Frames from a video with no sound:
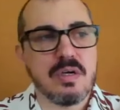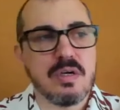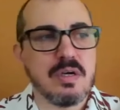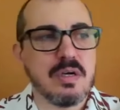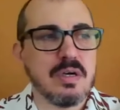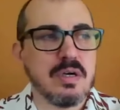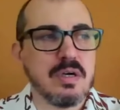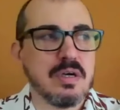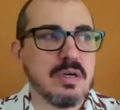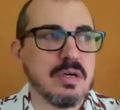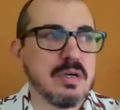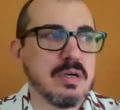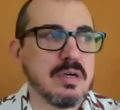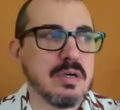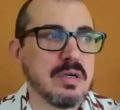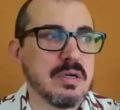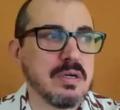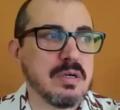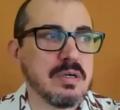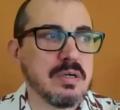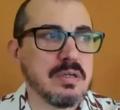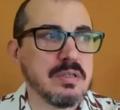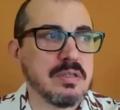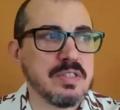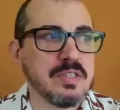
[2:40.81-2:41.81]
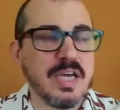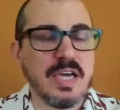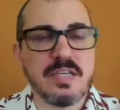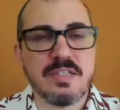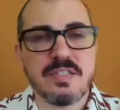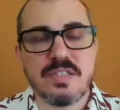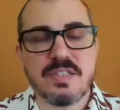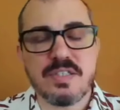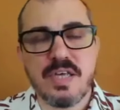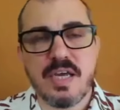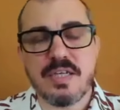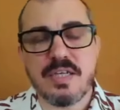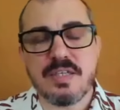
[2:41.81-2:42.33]
uh,
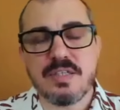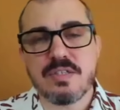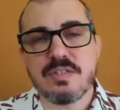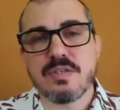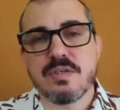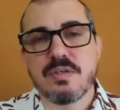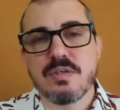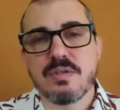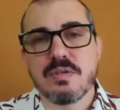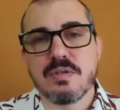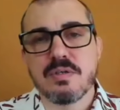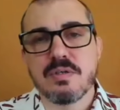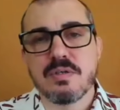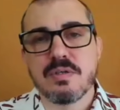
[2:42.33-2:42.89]
10 cent